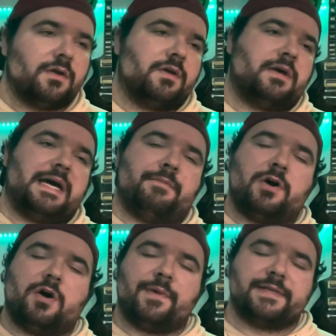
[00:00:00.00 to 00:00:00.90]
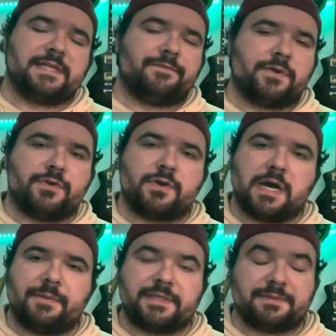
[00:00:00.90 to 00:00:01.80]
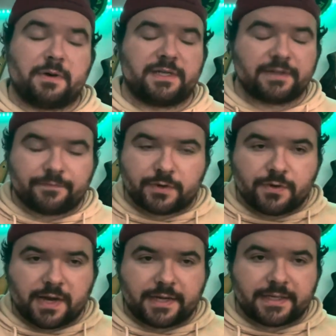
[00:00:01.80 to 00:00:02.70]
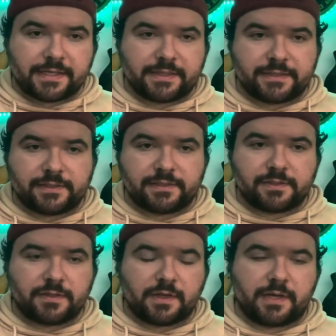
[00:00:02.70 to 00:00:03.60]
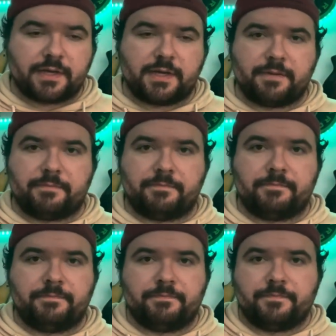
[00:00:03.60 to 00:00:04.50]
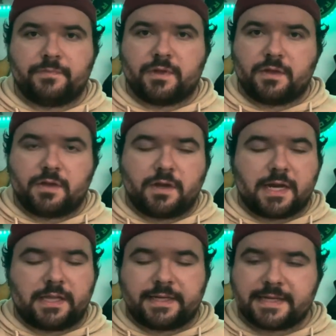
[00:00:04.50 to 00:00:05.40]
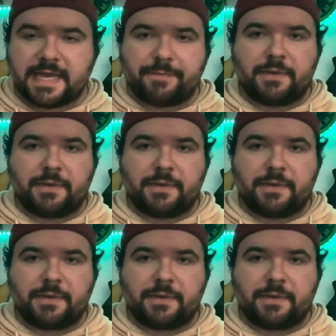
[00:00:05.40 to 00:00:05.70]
I'm always up for new comments. I'm always up for new ideas. Um, I like to keep my